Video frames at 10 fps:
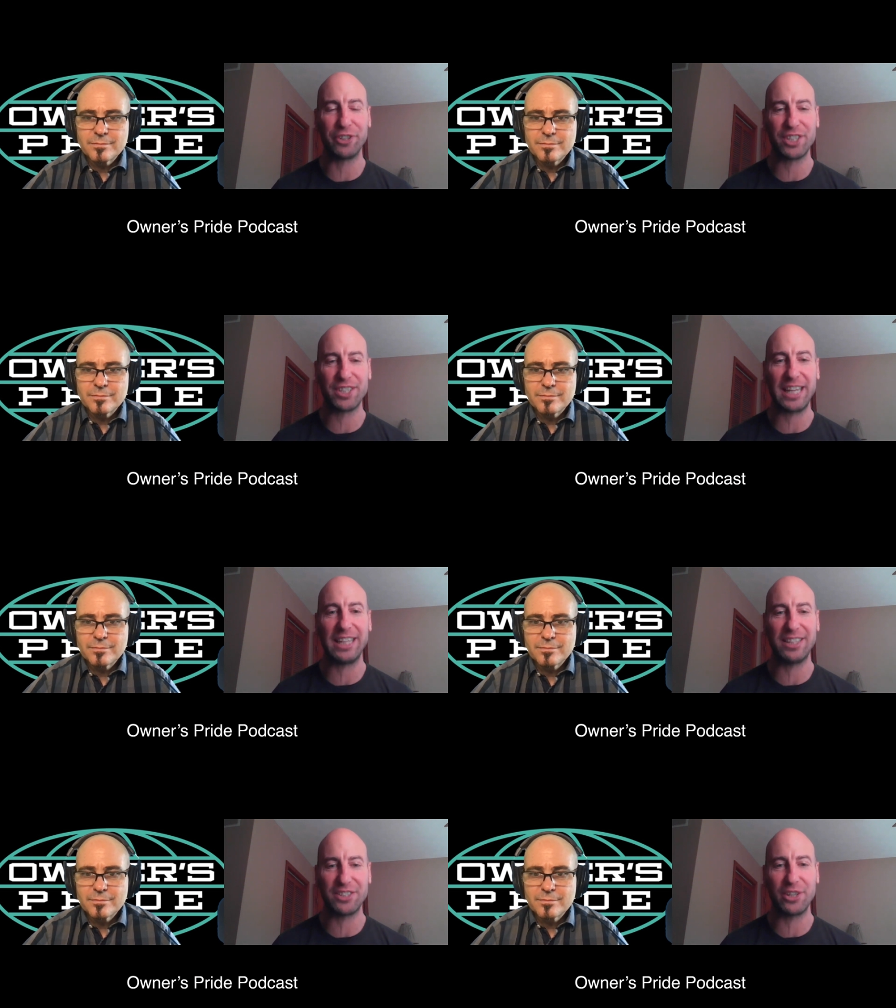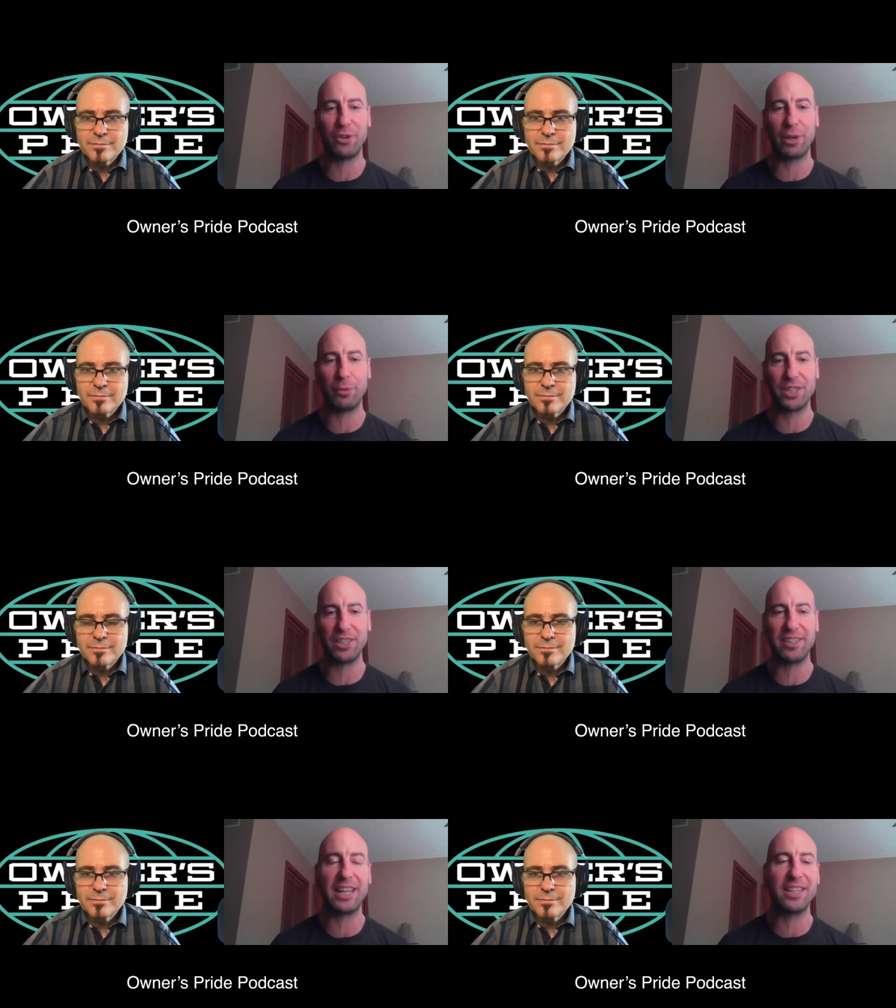Speaker 1: a, in a different state.
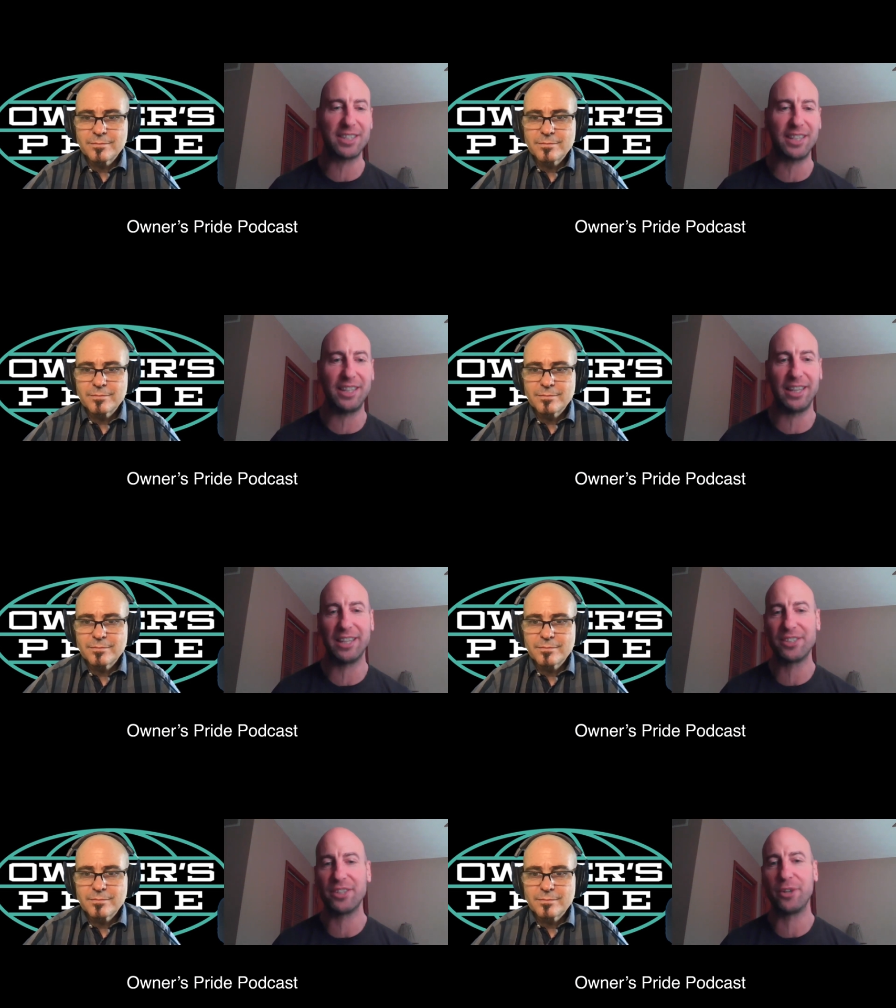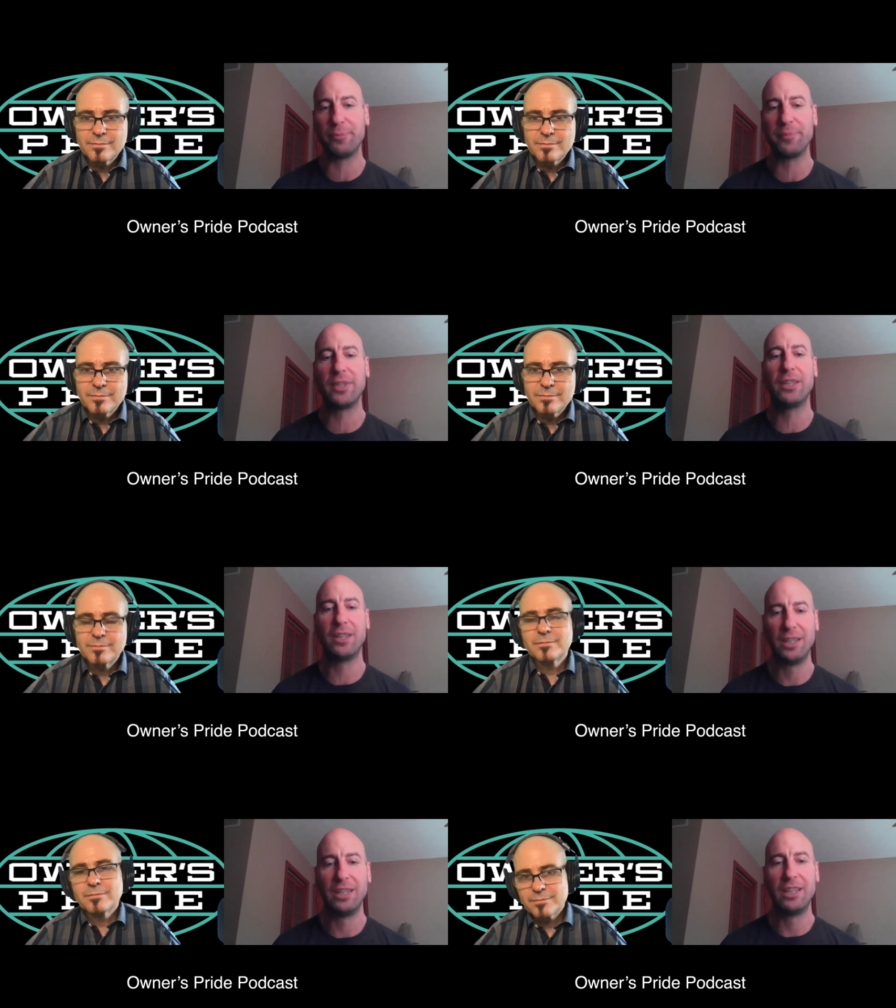So I was in Tennessee then. So
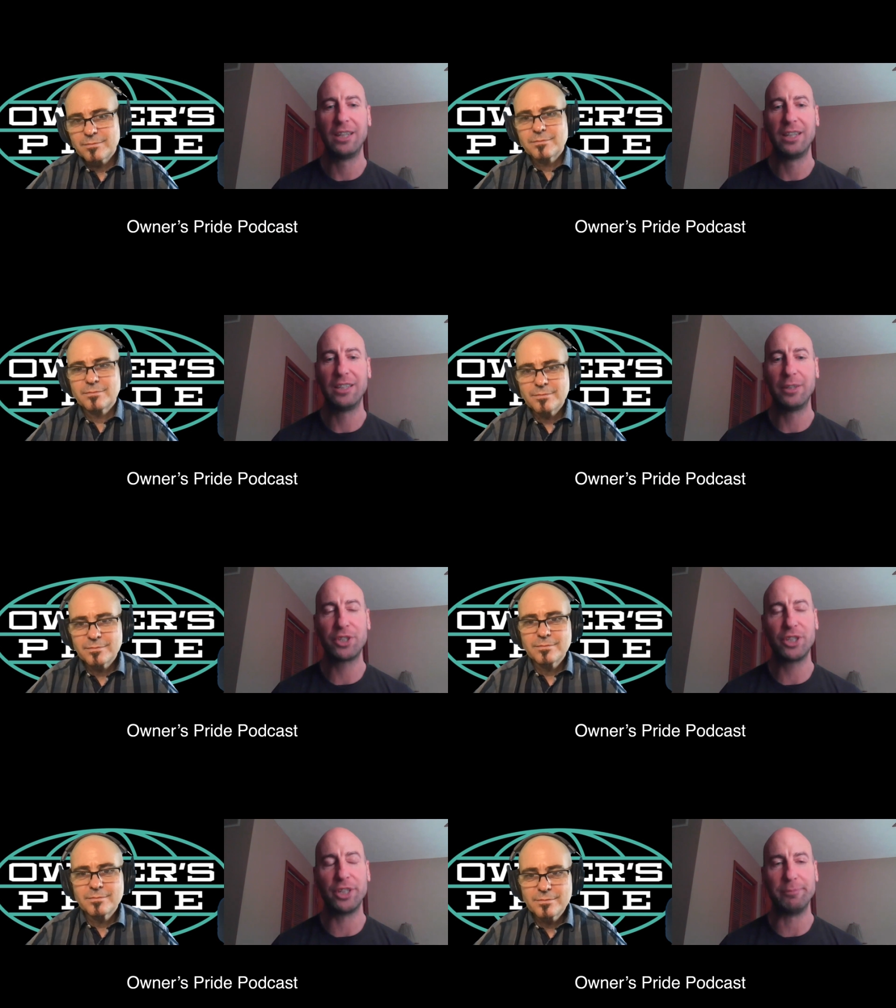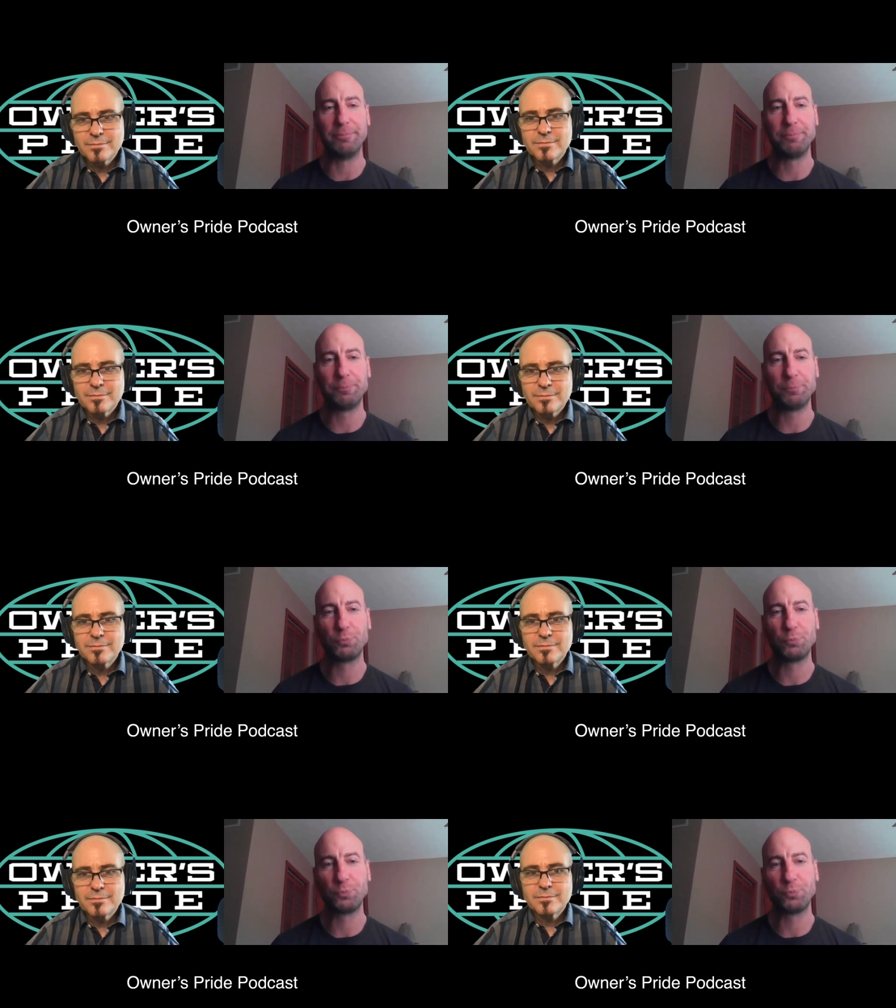it was good.
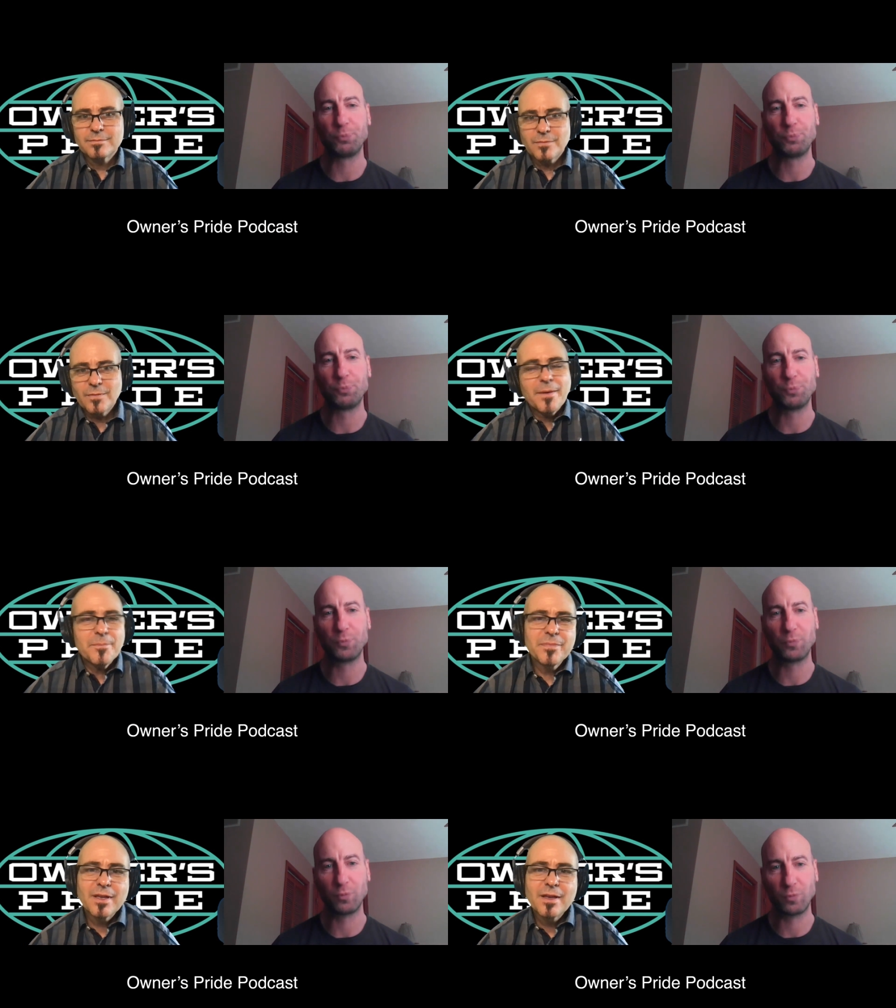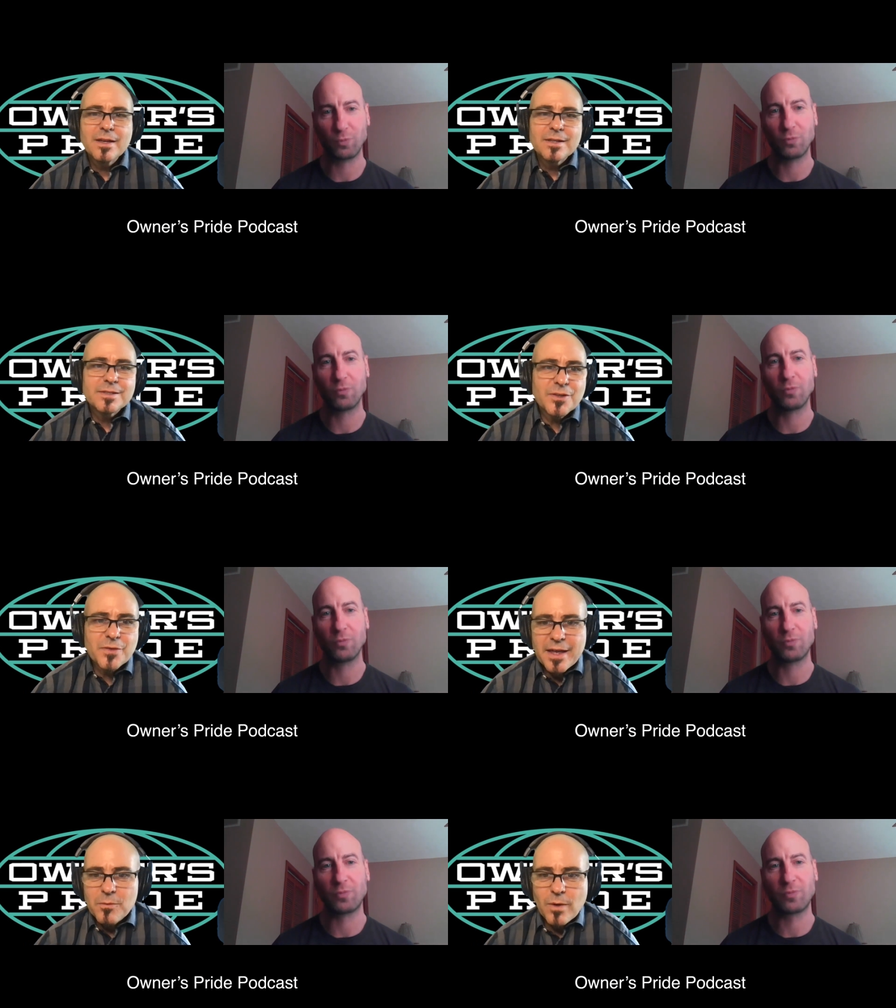Okay. So
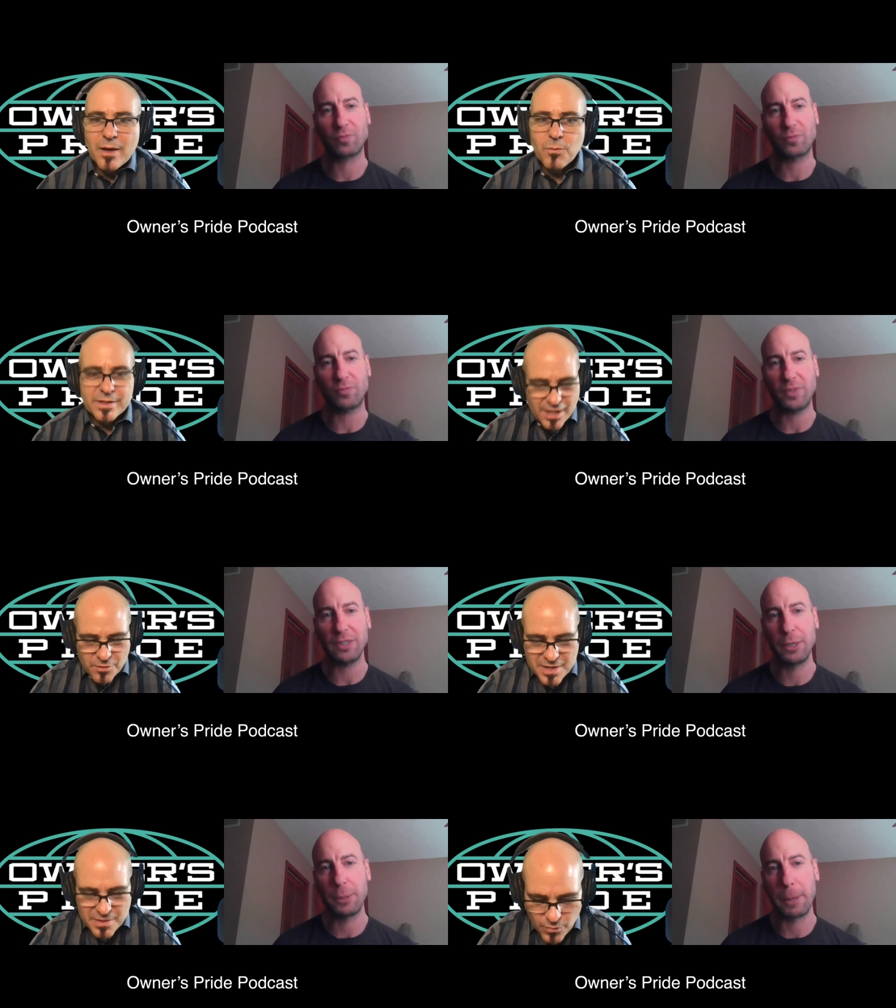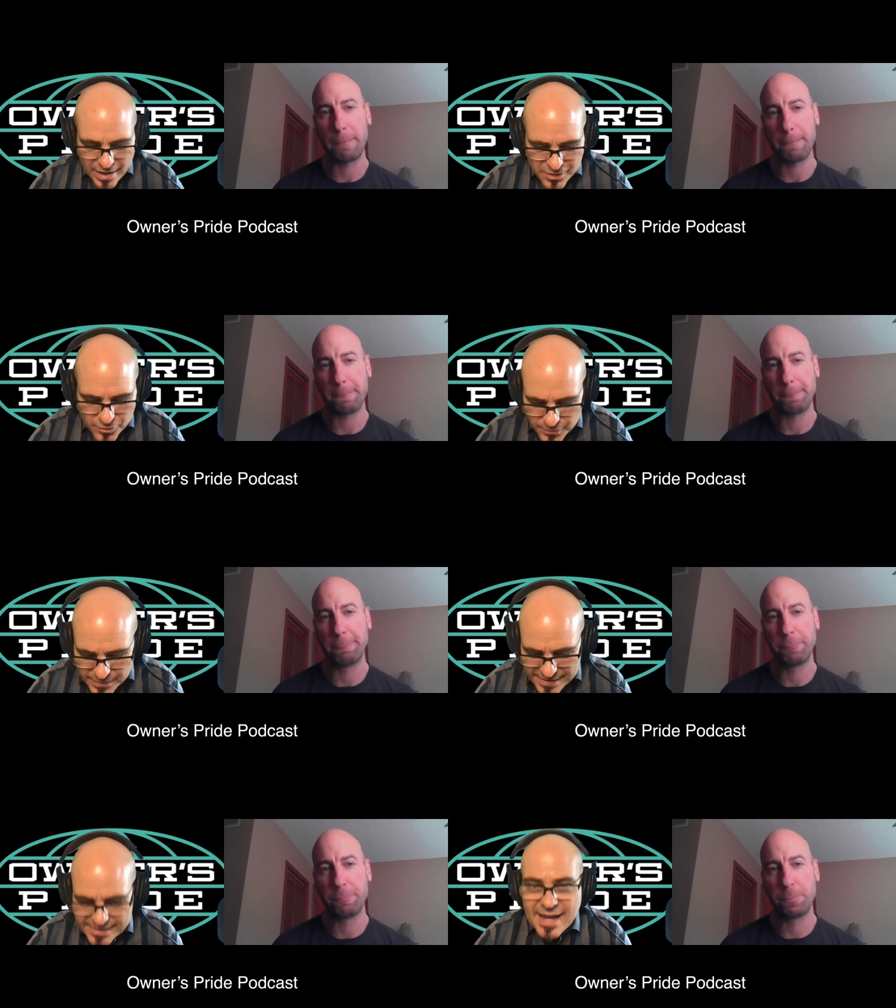
Speaker 2: then, w- tell me when you
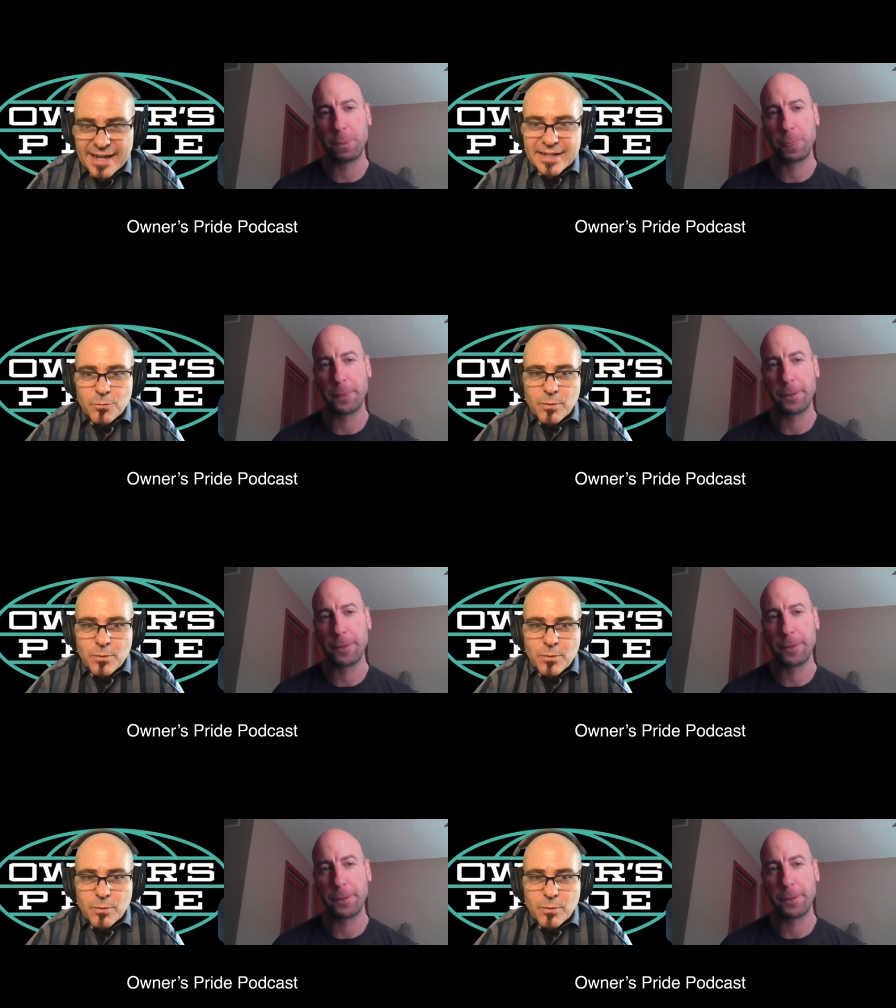decided.